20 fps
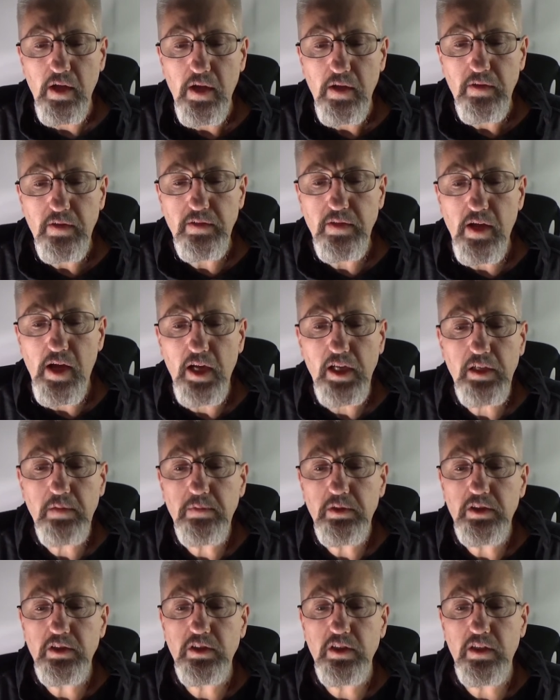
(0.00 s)
The
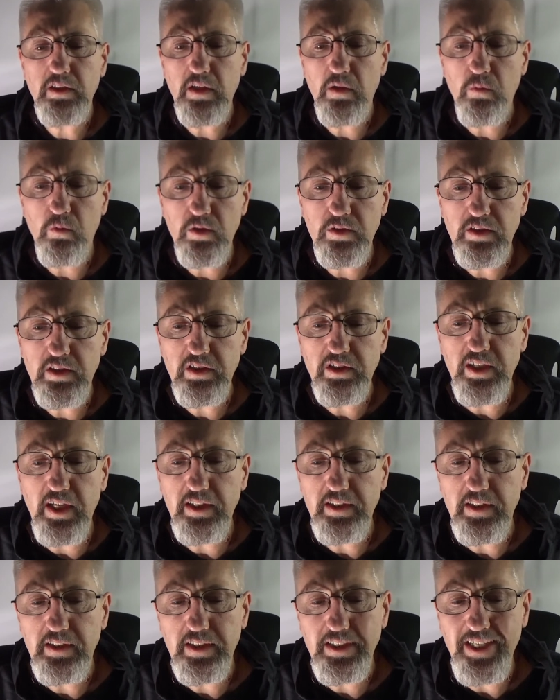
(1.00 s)
document said that once this
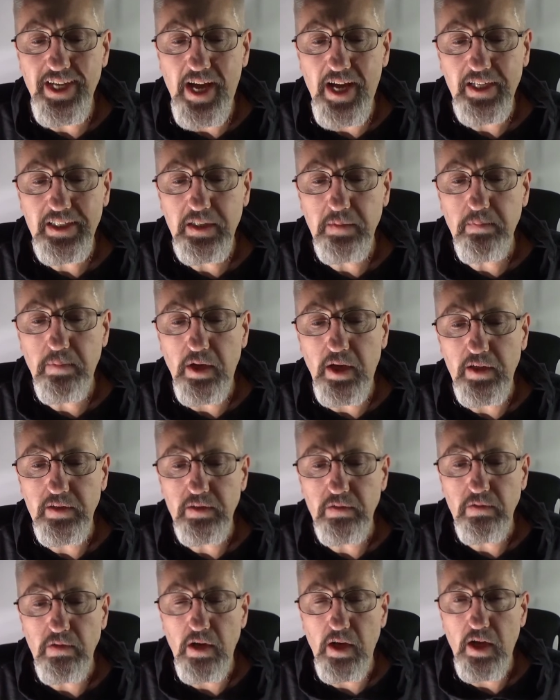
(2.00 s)
entity occupied the
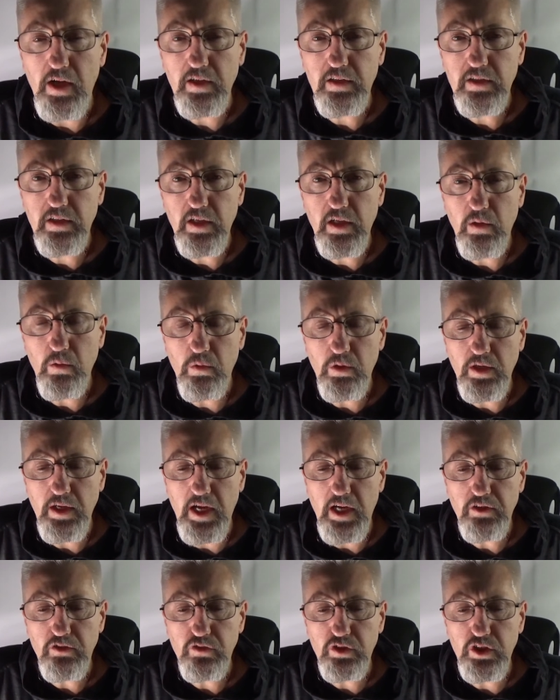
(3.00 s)
rock, it would
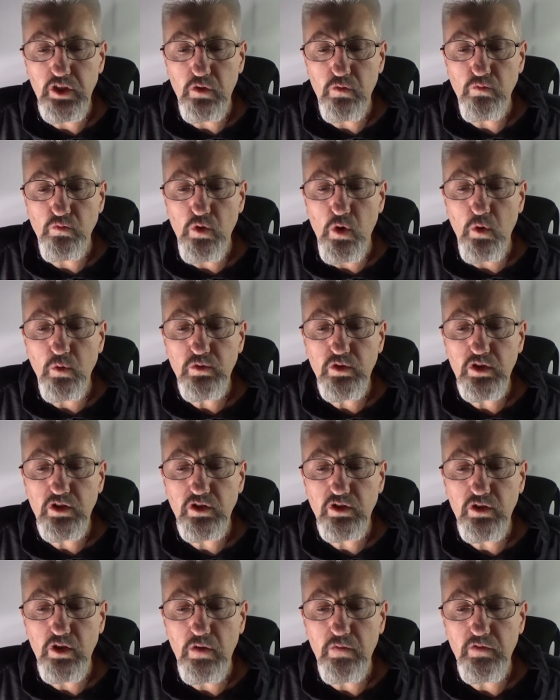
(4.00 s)
naturally erode the
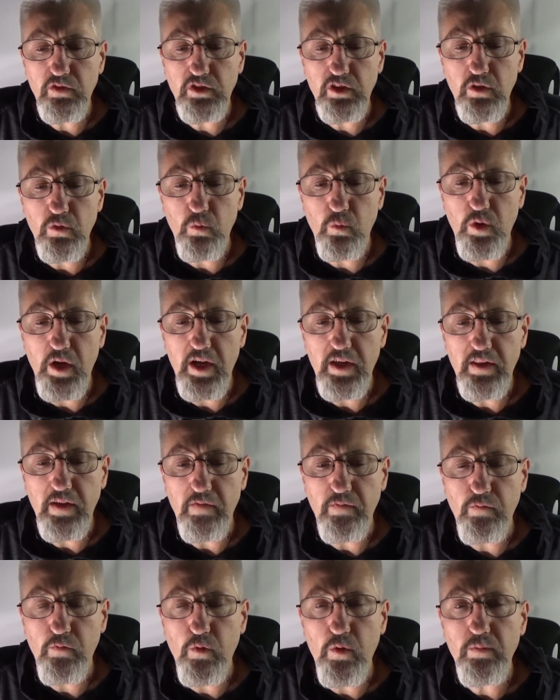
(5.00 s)
surface in a way that
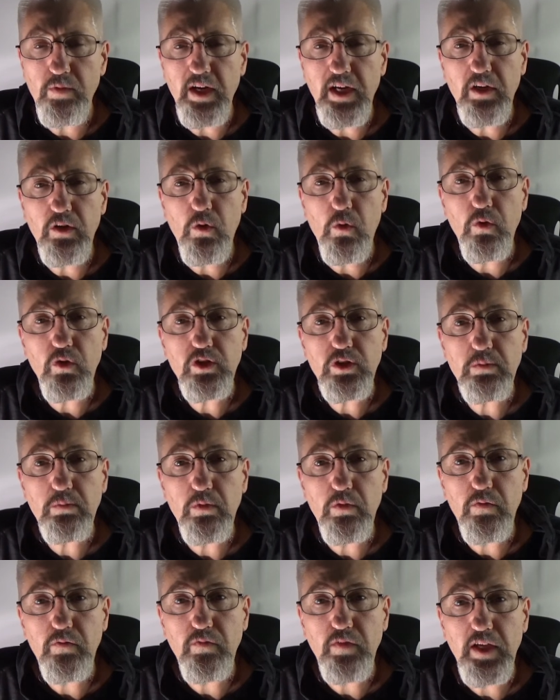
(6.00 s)
formed a noticeable
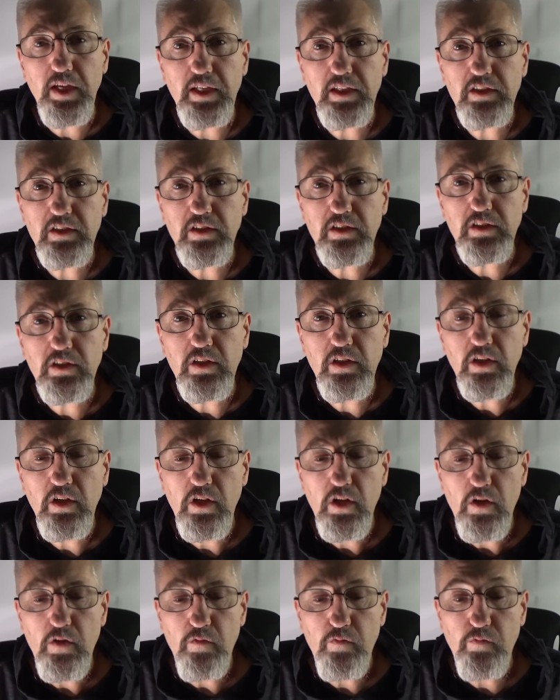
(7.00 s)
face
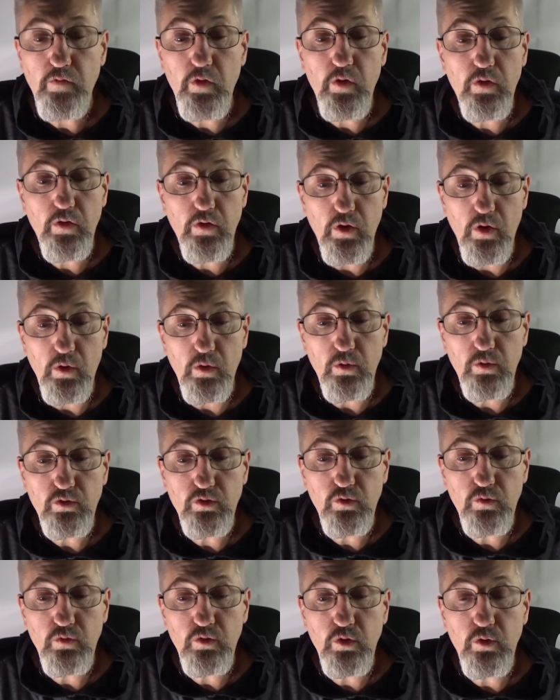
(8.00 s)
for those
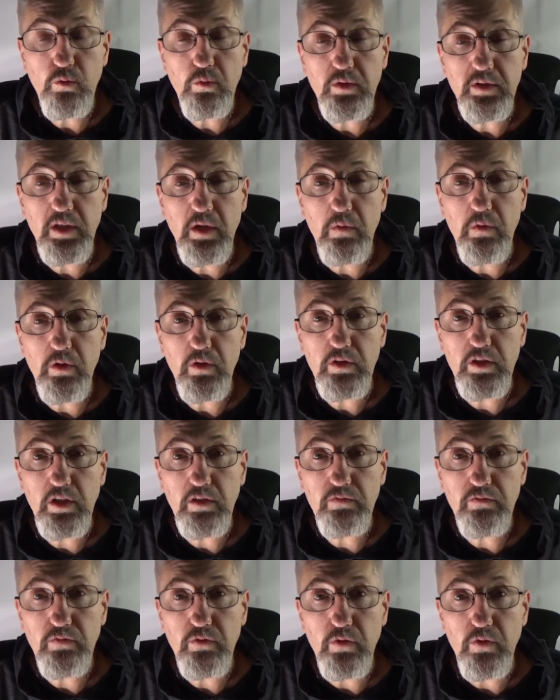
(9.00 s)
who knew what they were looking
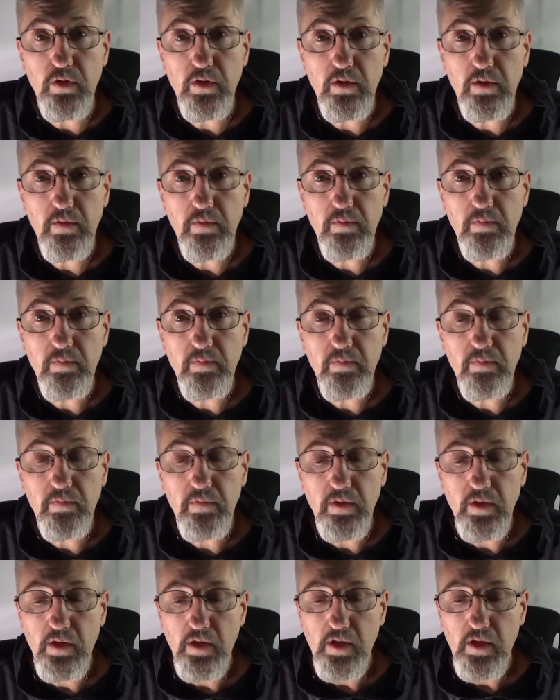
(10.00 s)
for.
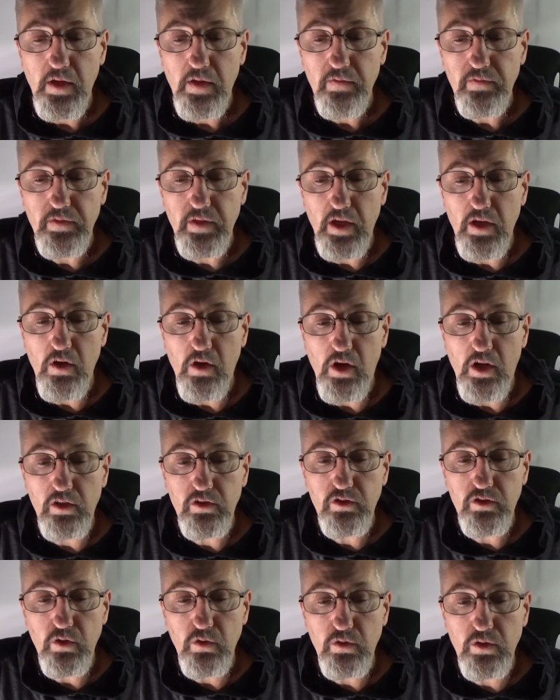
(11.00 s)
They
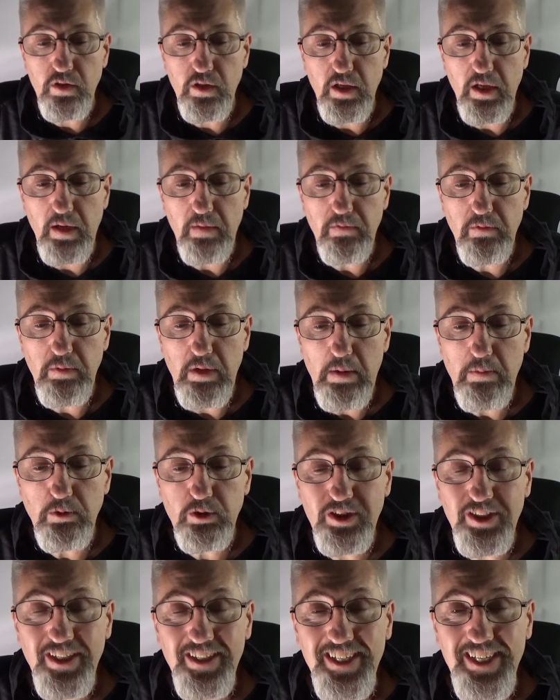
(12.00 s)
also claimed to be able
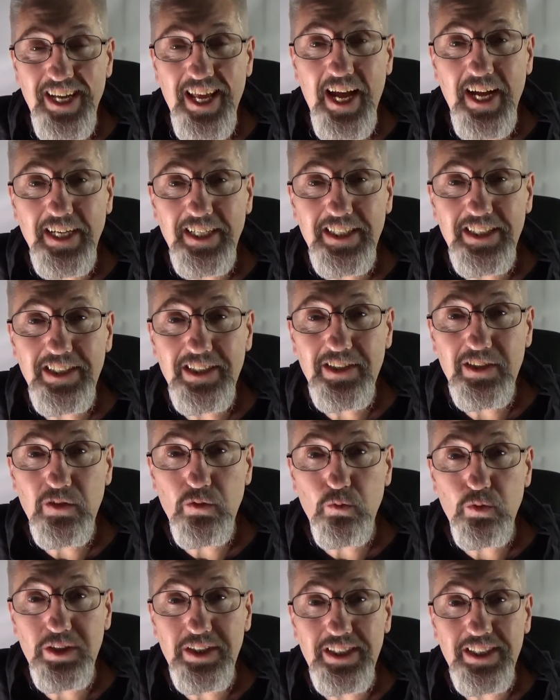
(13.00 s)
to connect
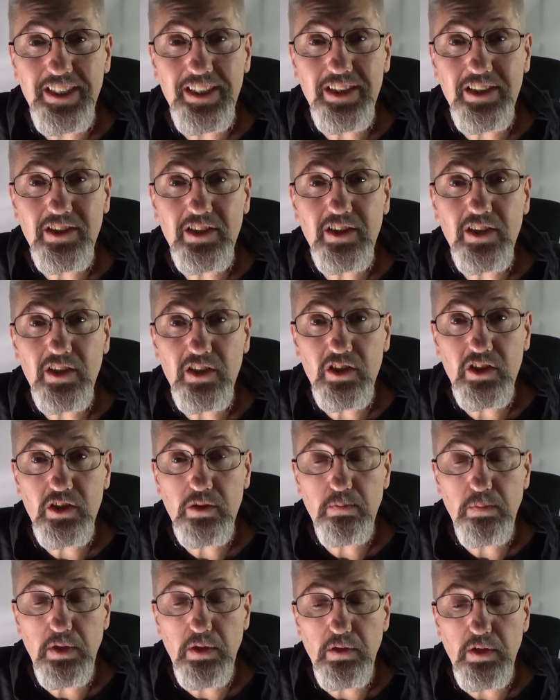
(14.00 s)
with these
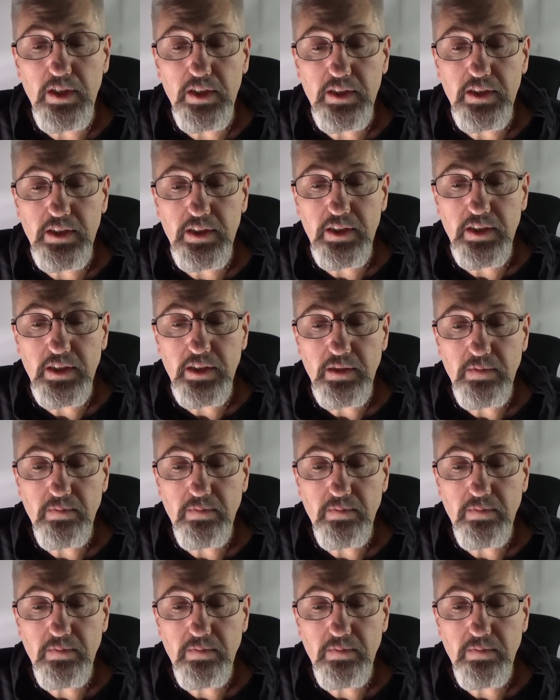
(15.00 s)
spirits.